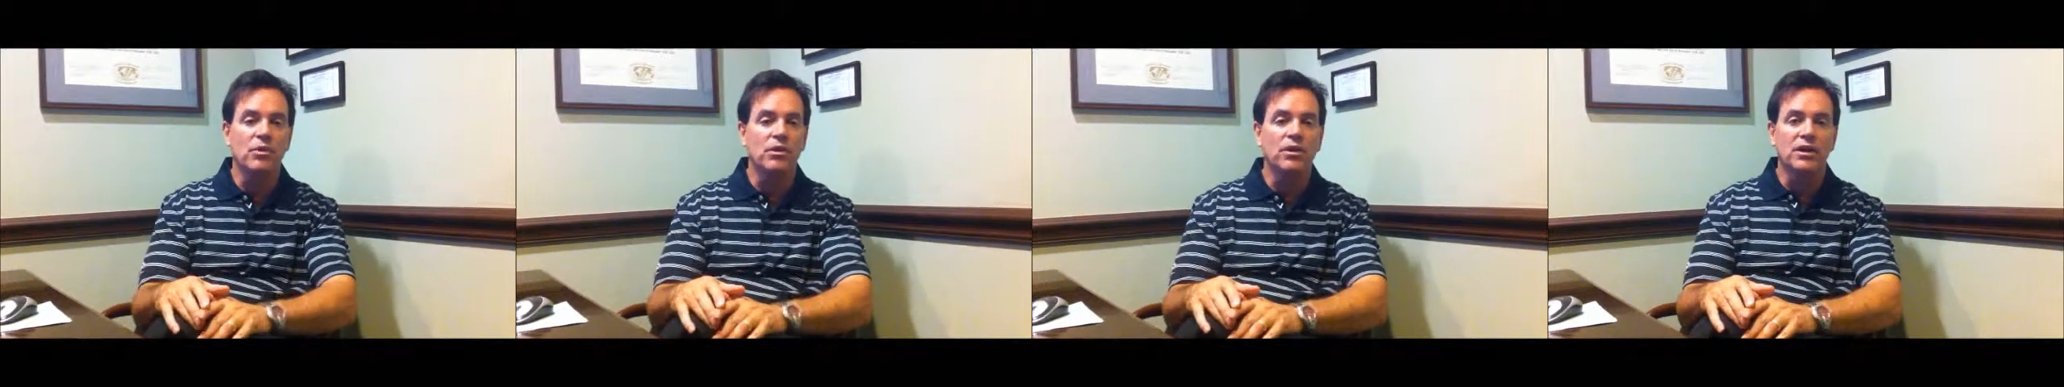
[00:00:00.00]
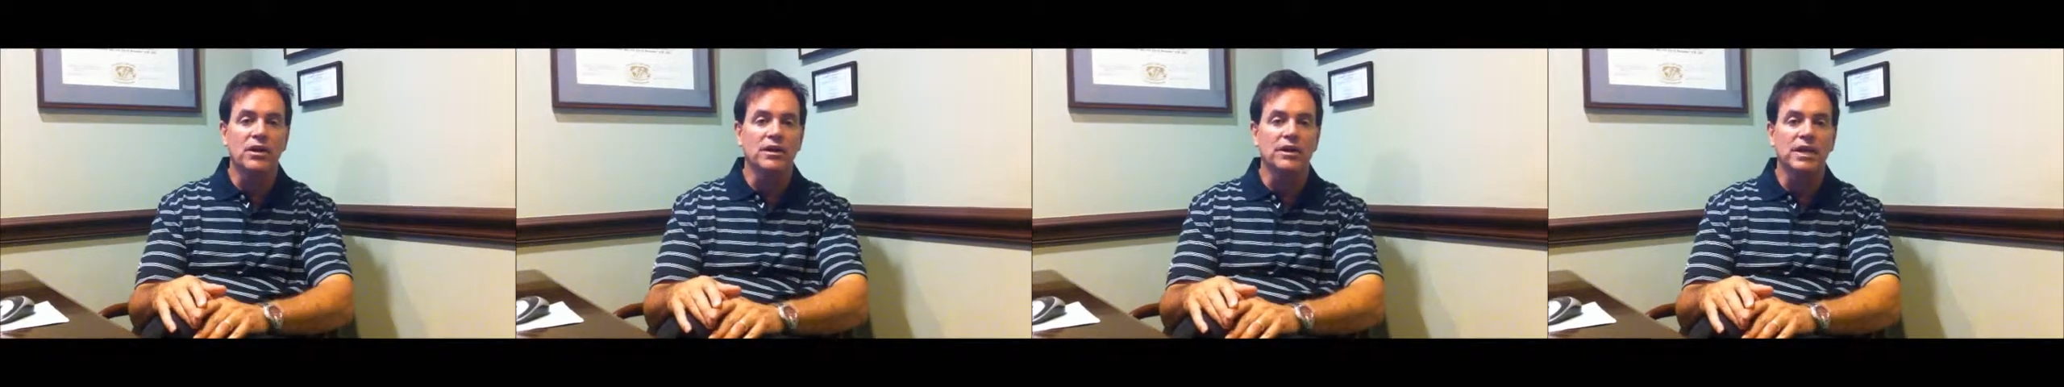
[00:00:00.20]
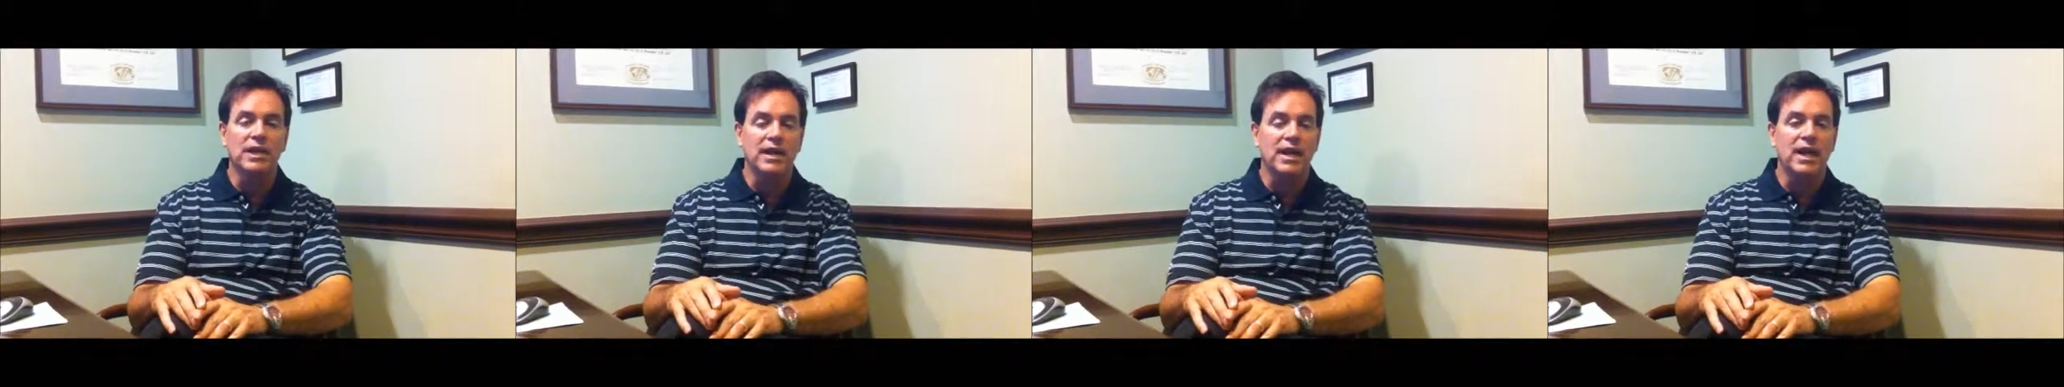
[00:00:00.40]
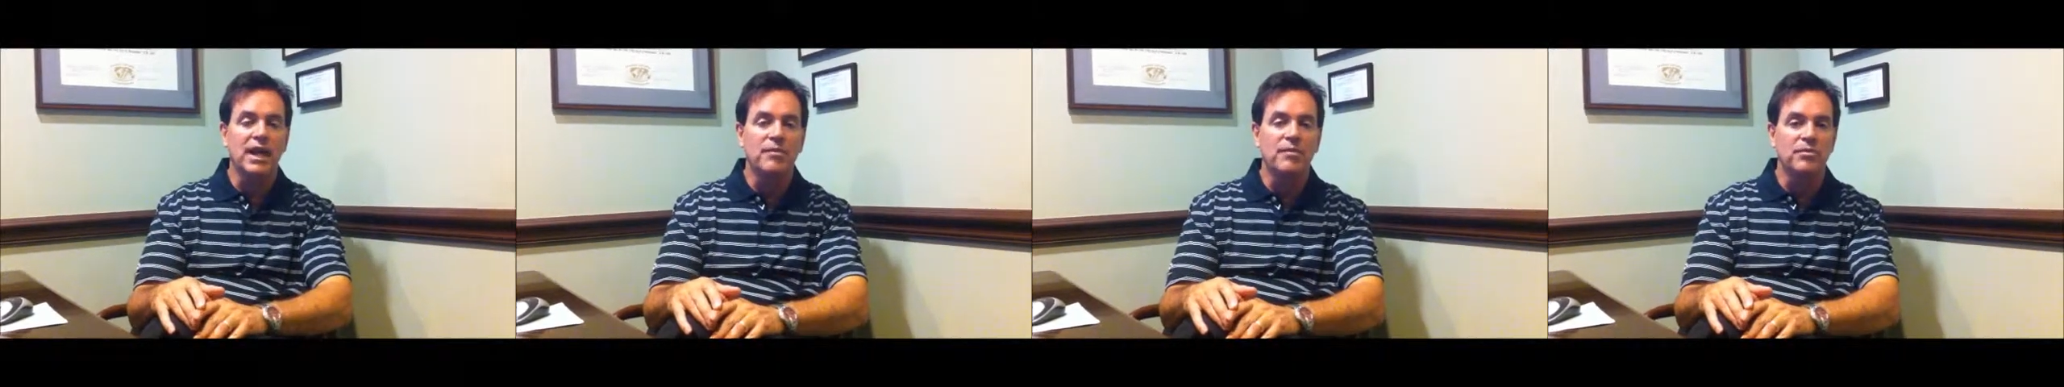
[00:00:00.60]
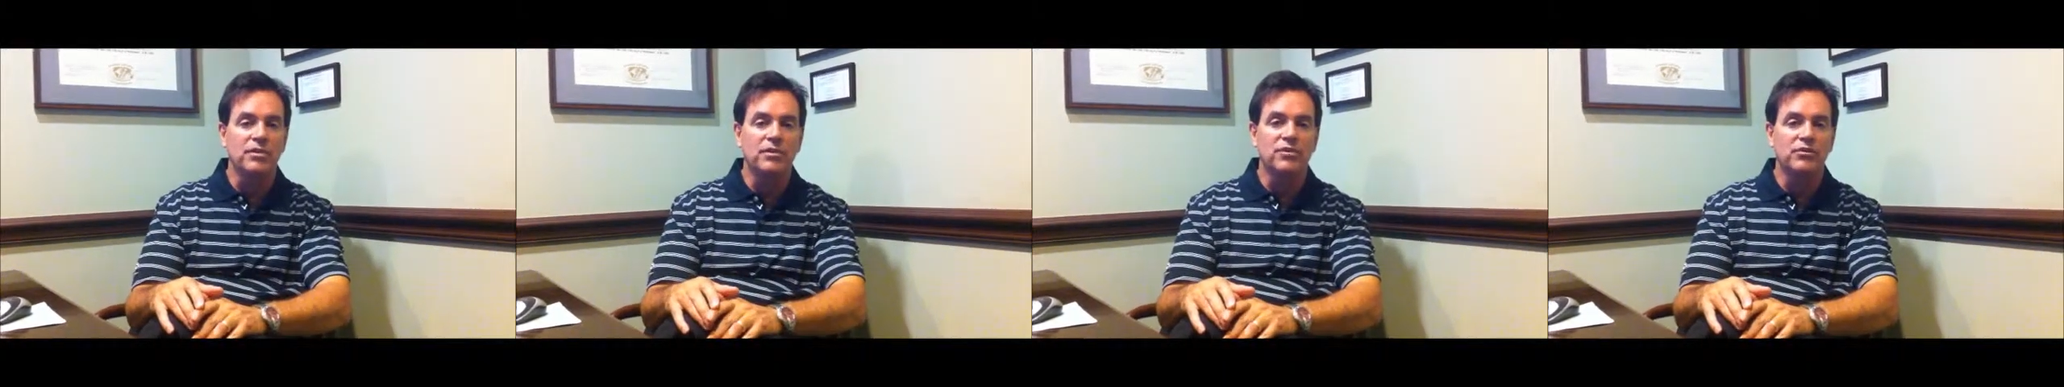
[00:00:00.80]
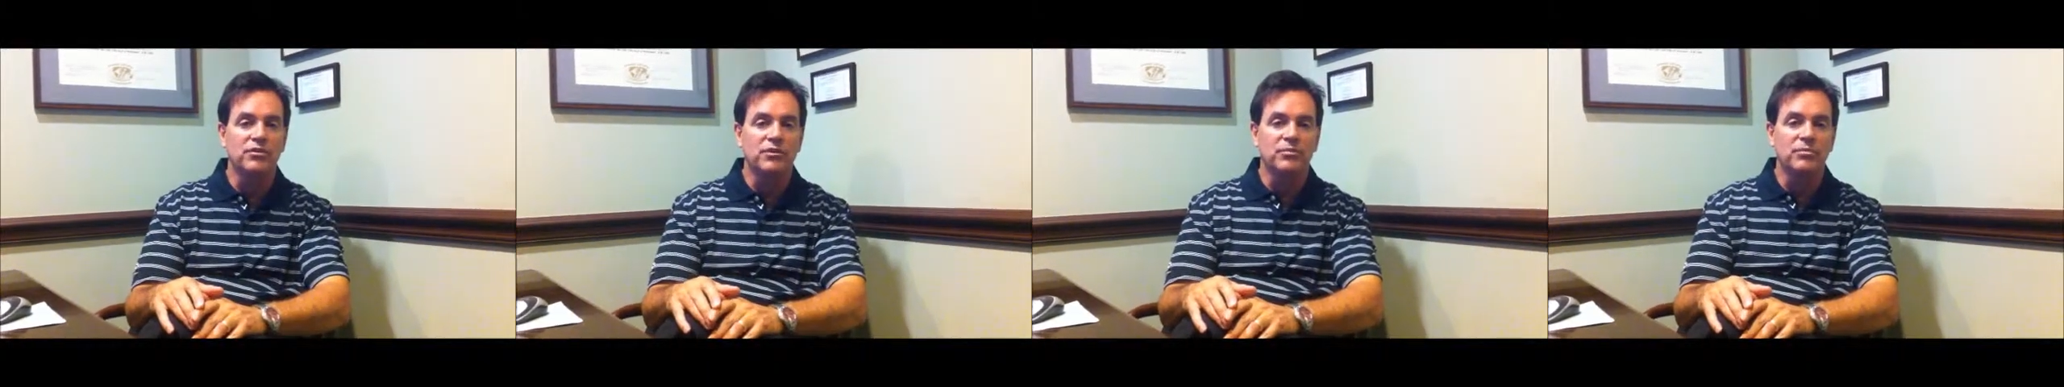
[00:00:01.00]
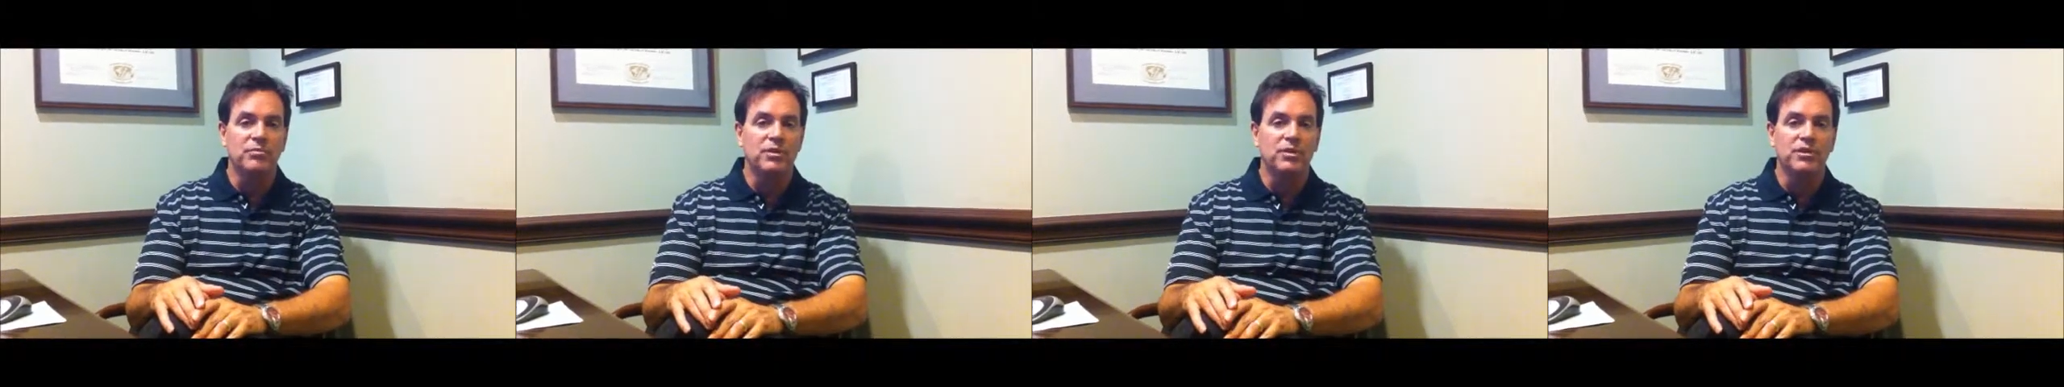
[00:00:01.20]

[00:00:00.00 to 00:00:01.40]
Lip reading: work, and that happens,